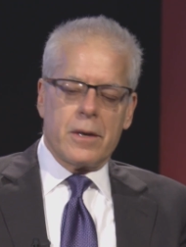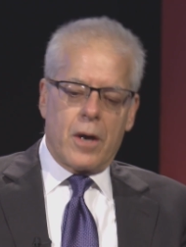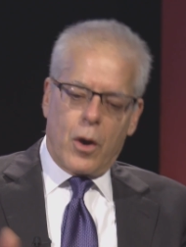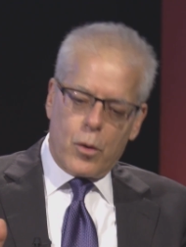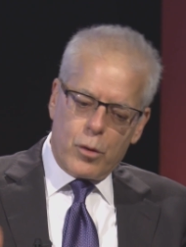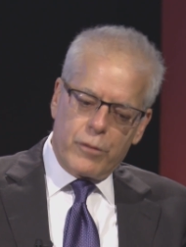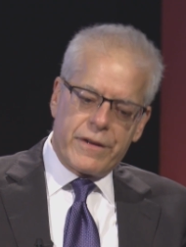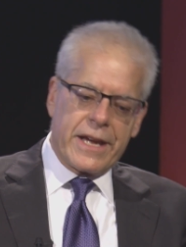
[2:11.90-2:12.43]

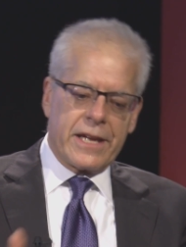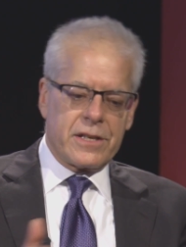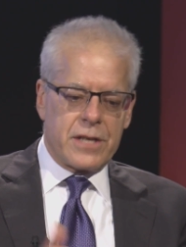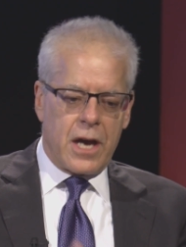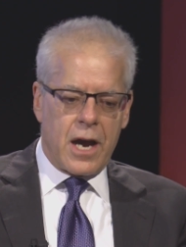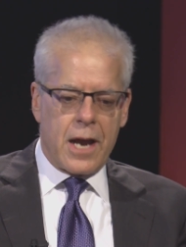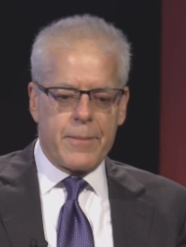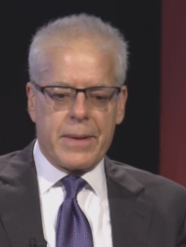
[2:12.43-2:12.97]
Ogilvy and
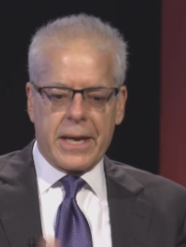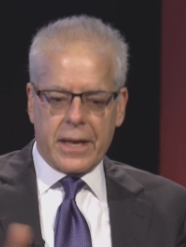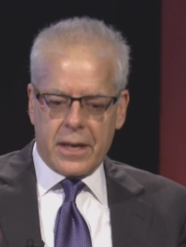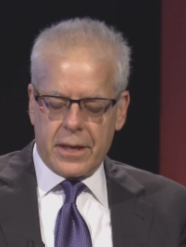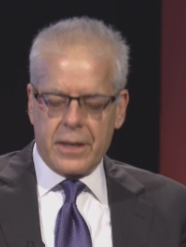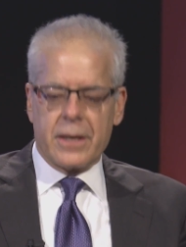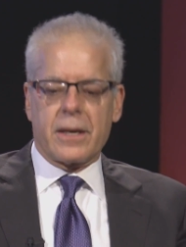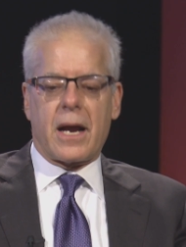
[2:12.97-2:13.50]
Time
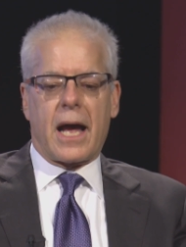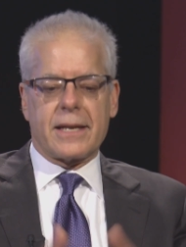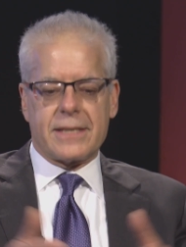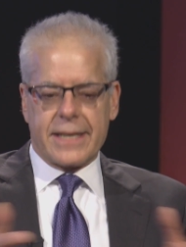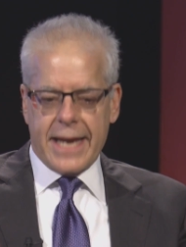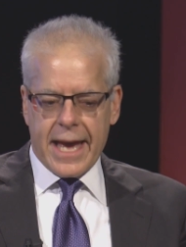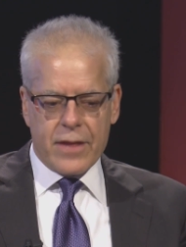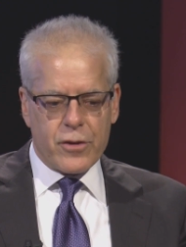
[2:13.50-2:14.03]
Inc. got
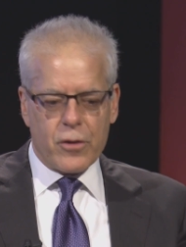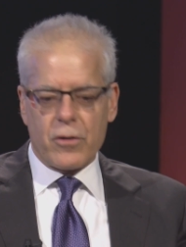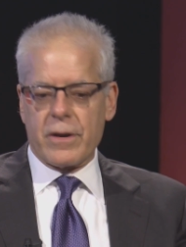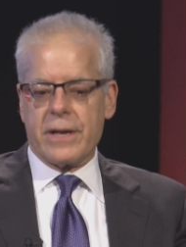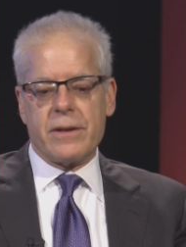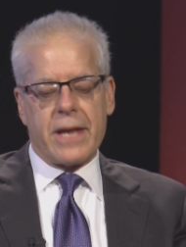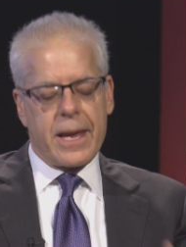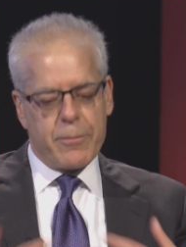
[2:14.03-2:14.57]
together
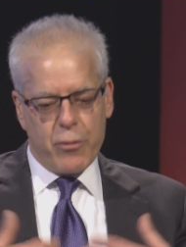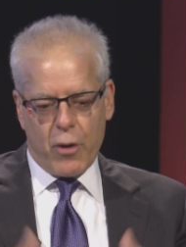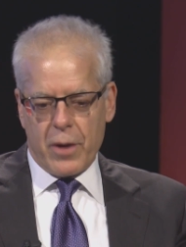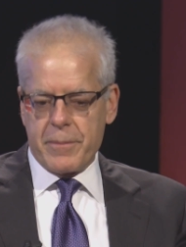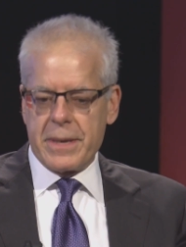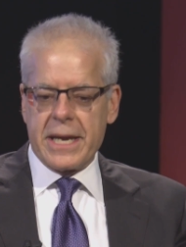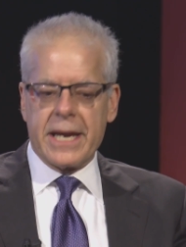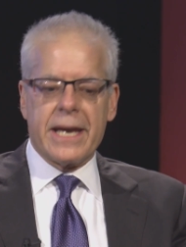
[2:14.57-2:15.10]
and they brought
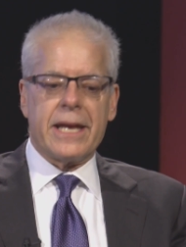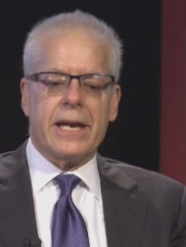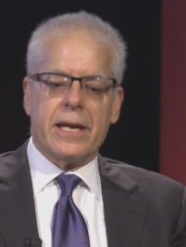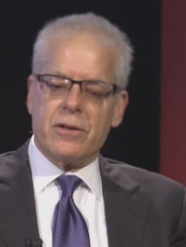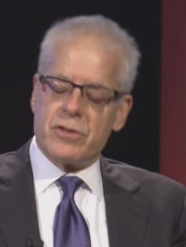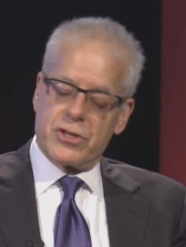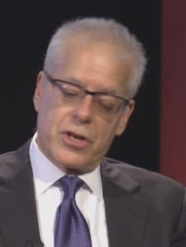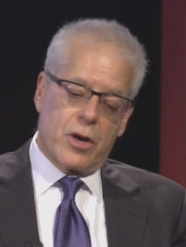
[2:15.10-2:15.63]
me in.
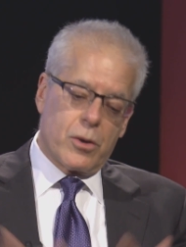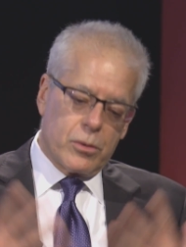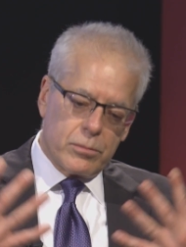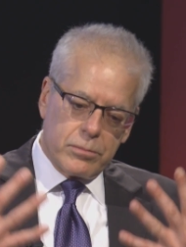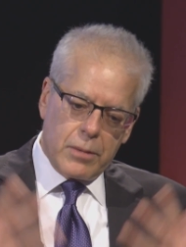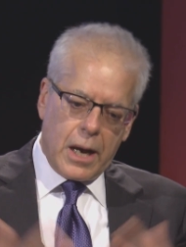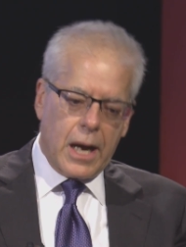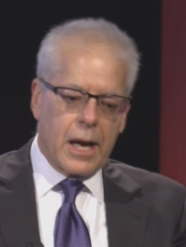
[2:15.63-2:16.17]
And
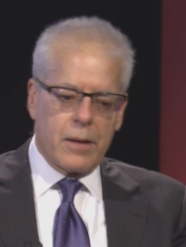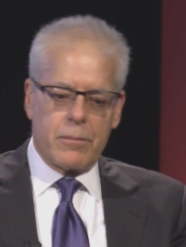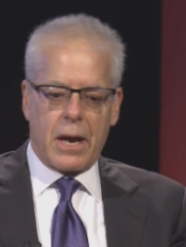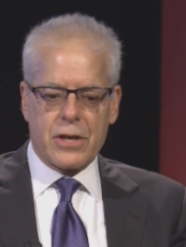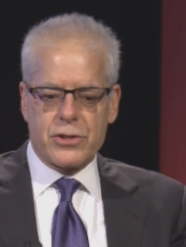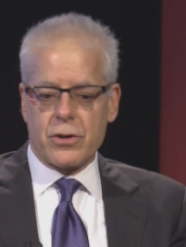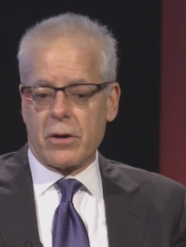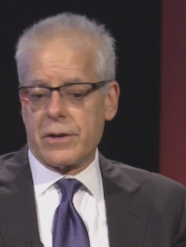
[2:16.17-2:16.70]
so uh, I
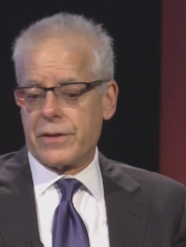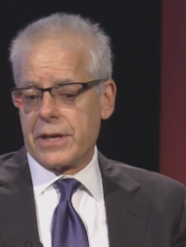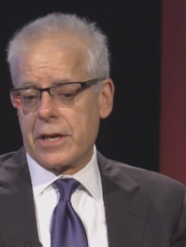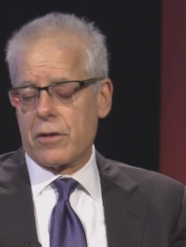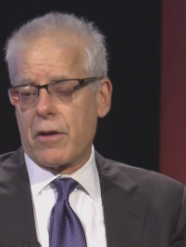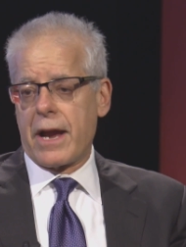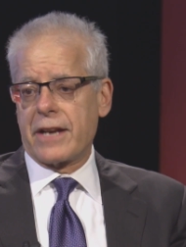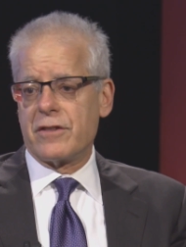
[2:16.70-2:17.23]
started the
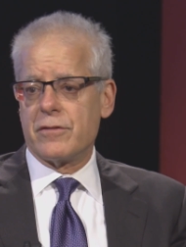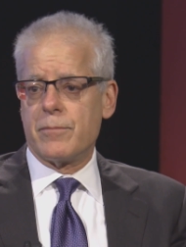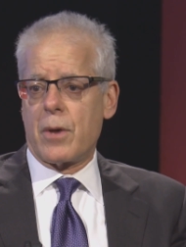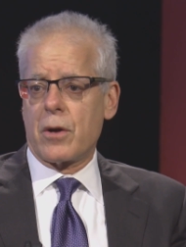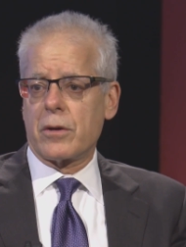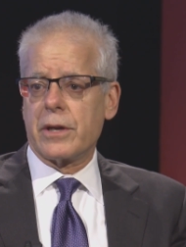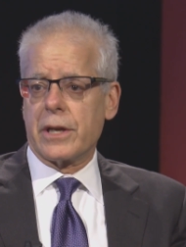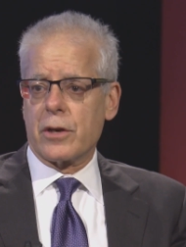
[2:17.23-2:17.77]
Interactive
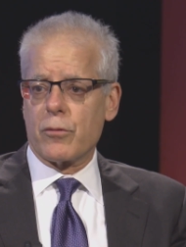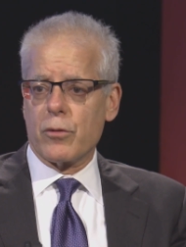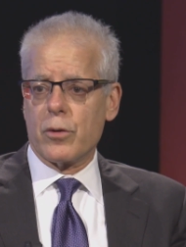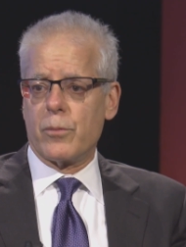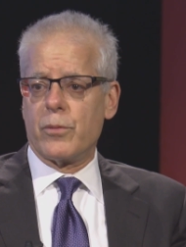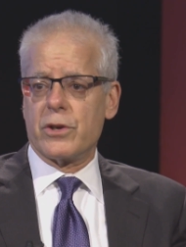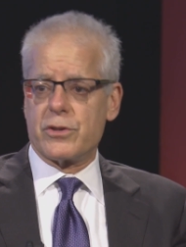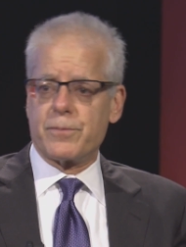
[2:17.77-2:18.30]
Marketing
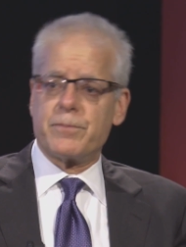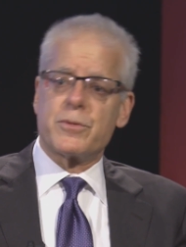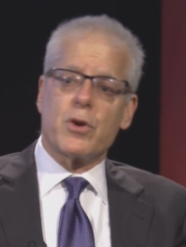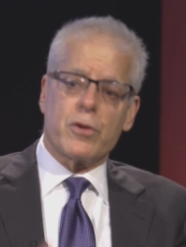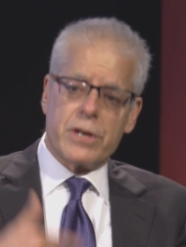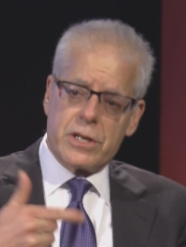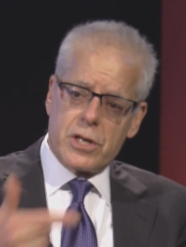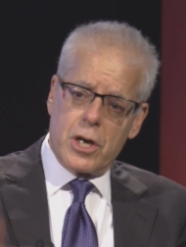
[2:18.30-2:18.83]
Group, which
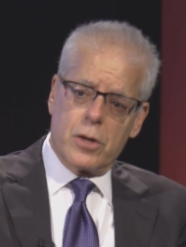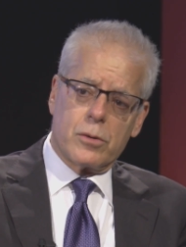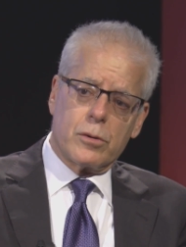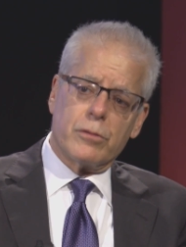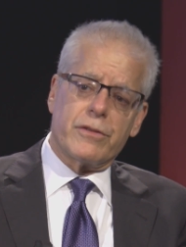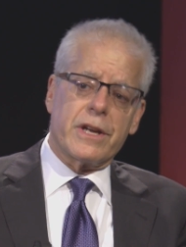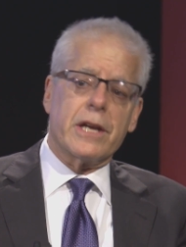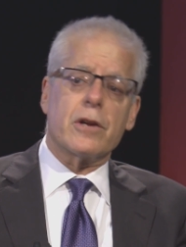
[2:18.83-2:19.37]
turned into
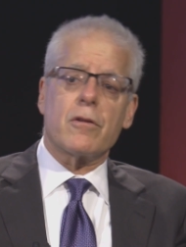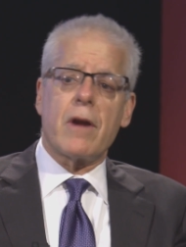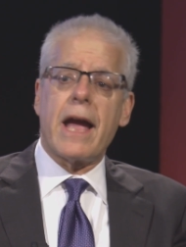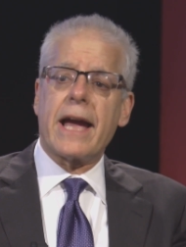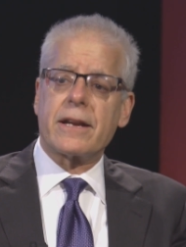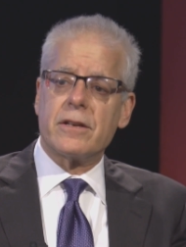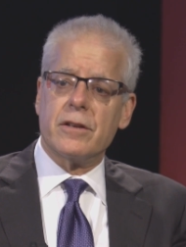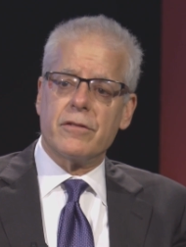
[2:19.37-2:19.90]
Ogilvy
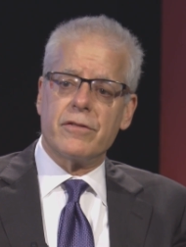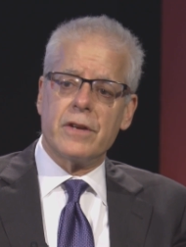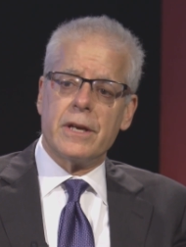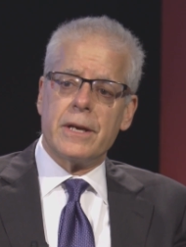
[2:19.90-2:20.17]
Interactive